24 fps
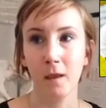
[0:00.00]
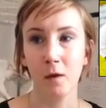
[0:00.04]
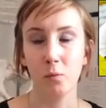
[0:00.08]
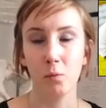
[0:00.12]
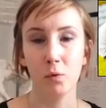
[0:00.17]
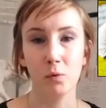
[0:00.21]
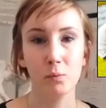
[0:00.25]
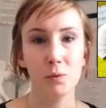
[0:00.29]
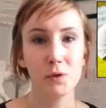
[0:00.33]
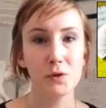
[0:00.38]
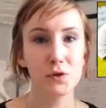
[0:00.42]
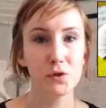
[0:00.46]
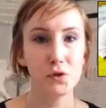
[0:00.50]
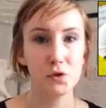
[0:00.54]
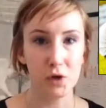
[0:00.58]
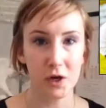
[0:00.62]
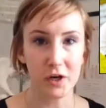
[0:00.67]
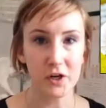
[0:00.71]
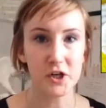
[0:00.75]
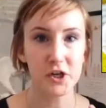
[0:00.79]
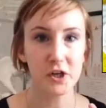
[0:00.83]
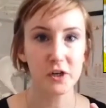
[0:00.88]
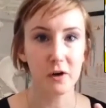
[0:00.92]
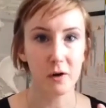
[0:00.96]
when we're
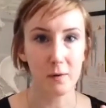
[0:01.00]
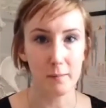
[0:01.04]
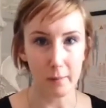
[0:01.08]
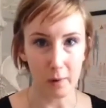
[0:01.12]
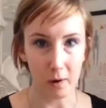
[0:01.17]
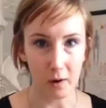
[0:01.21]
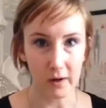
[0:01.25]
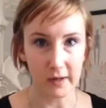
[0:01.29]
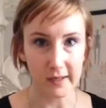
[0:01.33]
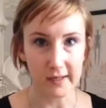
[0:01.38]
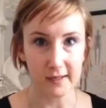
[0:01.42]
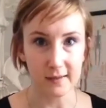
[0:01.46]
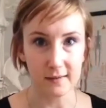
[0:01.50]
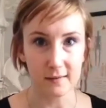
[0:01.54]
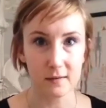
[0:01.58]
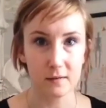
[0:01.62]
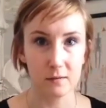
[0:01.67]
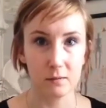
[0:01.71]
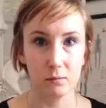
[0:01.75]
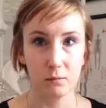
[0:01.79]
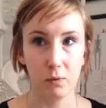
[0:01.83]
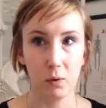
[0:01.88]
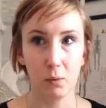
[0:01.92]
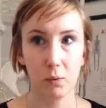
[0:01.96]
stretching our
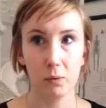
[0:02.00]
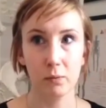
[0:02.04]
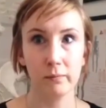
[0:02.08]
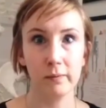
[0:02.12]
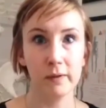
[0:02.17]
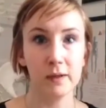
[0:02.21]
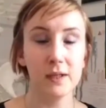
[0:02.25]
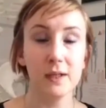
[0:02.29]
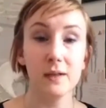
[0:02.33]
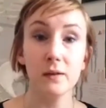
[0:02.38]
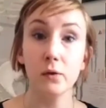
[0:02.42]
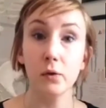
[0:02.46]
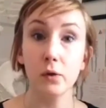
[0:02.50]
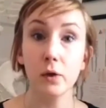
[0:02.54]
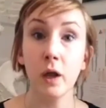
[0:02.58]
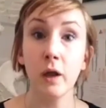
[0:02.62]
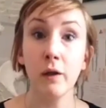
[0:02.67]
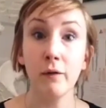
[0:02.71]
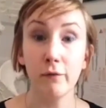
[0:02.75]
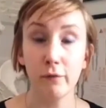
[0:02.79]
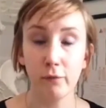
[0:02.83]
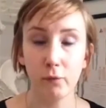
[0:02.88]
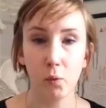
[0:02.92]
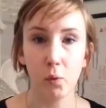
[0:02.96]
bodies, what we're really
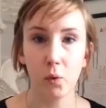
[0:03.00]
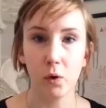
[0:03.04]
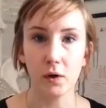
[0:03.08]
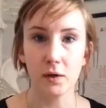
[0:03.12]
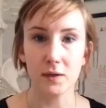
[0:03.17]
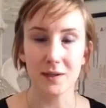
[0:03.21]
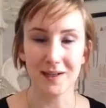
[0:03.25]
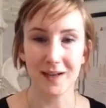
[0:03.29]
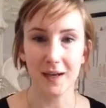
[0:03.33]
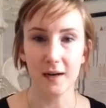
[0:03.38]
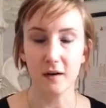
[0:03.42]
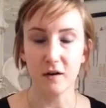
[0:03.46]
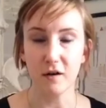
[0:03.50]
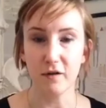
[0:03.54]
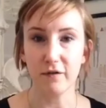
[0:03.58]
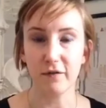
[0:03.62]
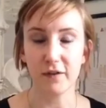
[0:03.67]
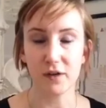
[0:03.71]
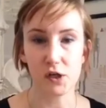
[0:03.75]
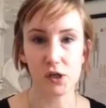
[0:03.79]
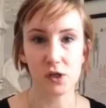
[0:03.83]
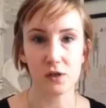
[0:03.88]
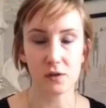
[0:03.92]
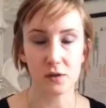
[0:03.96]
looking for to get an
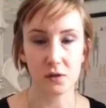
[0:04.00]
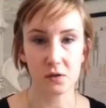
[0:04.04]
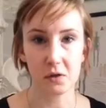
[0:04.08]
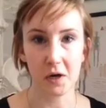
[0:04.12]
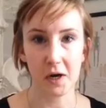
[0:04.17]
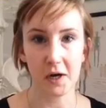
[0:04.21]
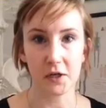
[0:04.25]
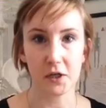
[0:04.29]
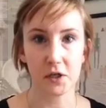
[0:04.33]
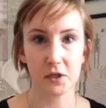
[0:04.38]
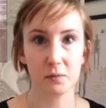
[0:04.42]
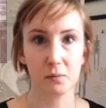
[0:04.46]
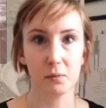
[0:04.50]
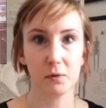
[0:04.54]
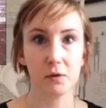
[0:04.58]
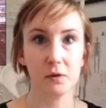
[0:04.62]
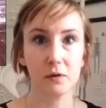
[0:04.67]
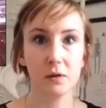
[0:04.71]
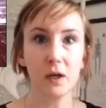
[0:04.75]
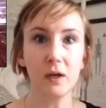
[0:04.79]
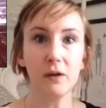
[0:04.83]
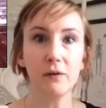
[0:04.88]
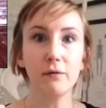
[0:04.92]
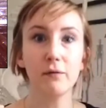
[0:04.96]
efficient stretch is we're
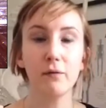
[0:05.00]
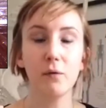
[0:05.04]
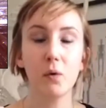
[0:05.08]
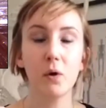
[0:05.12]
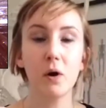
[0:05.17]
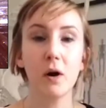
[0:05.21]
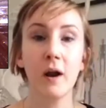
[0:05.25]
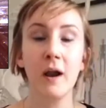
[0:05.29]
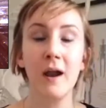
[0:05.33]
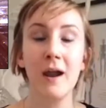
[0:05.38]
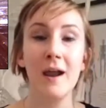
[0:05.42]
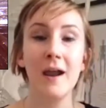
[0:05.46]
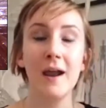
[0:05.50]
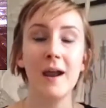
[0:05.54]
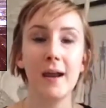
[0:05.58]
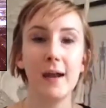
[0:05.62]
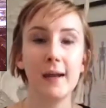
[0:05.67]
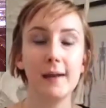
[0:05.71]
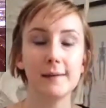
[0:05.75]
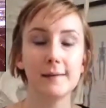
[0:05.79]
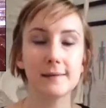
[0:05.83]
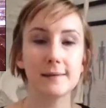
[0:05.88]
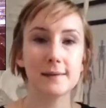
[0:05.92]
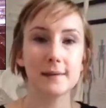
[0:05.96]
looking for
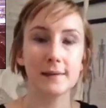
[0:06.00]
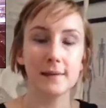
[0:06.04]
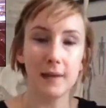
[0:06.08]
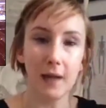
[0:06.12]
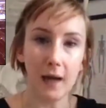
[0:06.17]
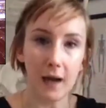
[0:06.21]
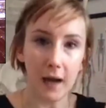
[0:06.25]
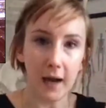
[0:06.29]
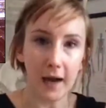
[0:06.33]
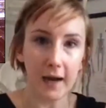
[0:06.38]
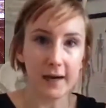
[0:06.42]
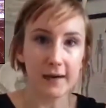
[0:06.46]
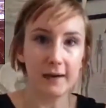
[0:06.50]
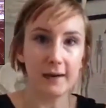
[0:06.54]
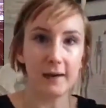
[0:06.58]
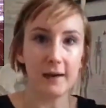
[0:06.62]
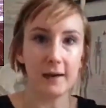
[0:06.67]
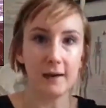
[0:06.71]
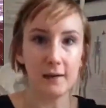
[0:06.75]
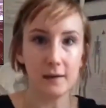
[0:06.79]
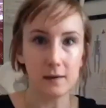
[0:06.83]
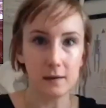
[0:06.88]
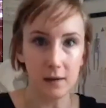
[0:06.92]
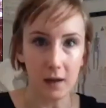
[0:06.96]
a slide
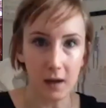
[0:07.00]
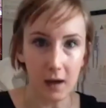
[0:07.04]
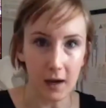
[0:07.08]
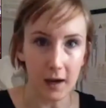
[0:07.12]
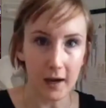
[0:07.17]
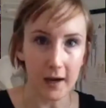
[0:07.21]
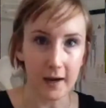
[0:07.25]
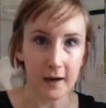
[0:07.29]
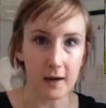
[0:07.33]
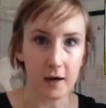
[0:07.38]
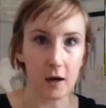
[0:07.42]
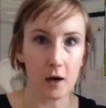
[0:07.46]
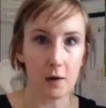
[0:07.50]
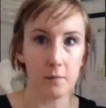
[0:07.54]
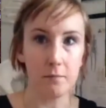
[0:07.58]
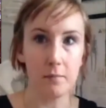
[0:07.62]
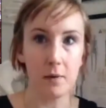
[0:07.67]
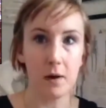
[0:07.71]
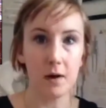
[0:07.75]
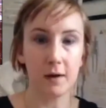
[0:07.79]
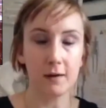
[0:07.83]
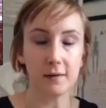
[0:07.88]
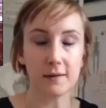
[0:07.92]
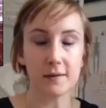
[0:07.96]
and glide
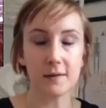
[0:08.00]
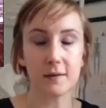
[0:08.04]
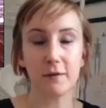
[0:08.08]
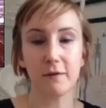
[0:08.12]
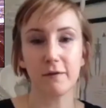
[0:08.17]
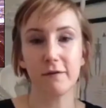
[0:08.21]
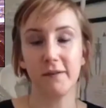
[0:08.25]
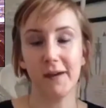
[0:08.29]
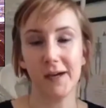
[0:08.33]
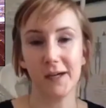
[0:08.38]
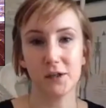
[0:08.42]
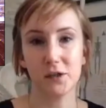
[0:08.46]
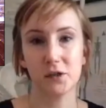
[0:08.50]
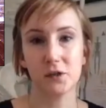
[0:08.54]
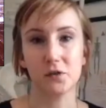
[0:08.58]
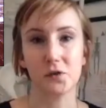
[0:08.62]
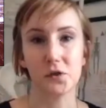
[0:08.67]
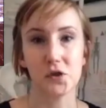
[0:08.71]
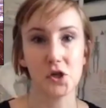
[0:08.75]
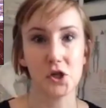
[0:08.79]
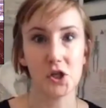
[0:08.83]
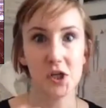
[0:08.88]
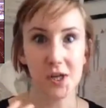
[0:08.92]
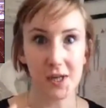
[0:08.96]
amongst the fascial
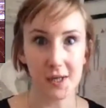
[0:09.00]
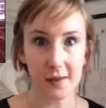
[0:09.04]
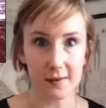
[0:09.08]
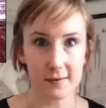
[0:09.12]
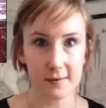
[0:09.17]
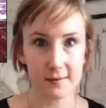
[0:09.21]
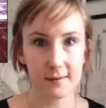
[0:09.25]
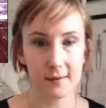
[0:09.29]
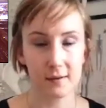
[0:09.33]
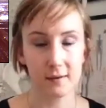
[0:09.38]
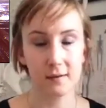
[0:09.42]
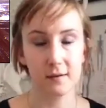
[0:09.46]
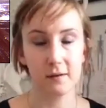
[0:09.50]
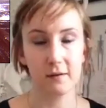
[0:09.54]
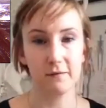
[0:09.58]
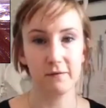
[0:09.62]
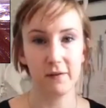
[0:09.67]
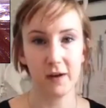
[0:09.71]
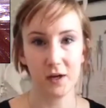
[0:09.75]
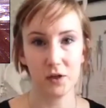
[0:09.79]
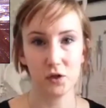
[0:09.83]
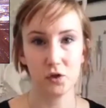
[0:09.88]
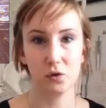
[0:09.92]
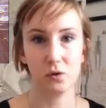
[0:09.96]
sheaths, the
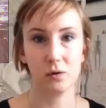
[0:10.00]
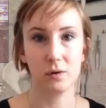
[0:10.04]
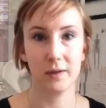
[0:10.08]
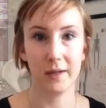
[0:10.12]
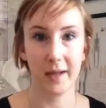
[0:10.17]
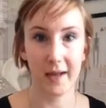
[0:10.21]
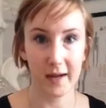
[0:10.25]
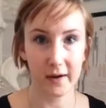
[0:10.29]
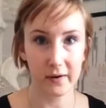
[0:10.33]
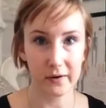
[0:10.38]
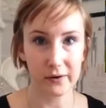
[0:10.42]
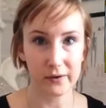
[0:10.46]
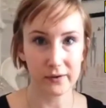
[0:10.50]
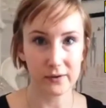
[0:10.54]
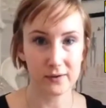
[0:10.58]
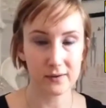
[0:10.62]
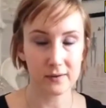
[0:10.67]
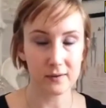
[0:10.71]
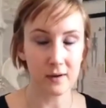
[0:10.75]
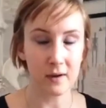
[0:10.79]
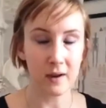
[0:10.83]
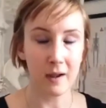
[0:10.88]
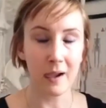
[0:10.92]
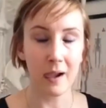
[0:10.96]
fascial
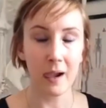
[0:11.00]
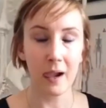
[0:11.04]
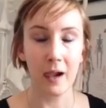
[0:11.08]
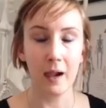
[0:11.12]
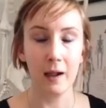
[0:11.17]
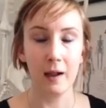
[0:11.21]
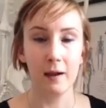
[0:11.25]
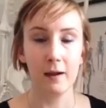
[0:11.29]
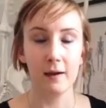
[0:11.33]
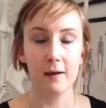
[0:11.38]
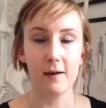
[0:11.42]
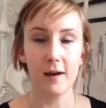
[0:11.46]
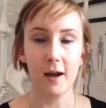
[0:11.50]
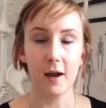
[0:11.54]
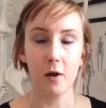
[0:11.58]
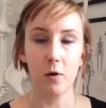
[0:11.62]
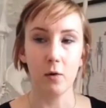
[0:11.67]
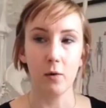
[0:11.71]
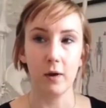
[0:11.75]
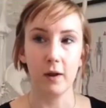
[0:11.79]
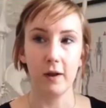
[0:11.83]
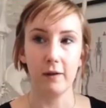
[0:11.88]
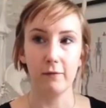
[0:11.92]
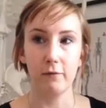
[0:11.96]
layers.
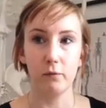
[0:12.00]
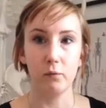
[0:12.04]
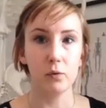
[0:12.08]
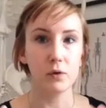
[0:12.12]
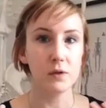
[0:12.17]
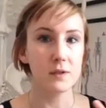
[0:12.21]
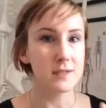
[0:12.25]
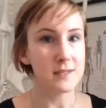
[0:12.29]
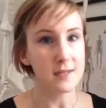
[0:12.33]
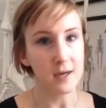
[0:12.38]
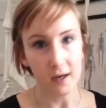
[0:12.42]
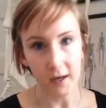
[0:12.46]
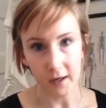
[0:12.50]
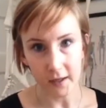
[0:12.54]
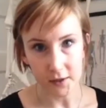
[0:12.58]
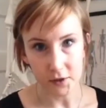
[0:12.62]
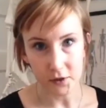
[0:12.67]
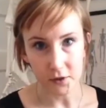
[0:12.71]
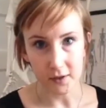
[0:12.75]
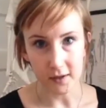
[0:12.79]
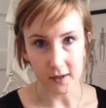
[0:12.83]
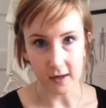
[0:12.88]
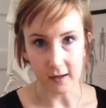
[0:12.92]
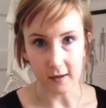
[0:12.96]
Now, if we're
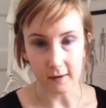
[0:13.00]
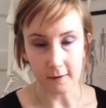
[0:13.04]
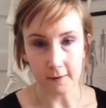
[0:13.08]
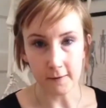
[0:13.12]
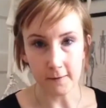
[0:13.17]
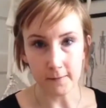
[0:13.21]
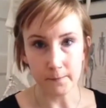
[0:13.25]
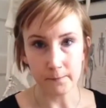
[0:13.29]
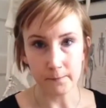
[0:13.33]
dehydrated,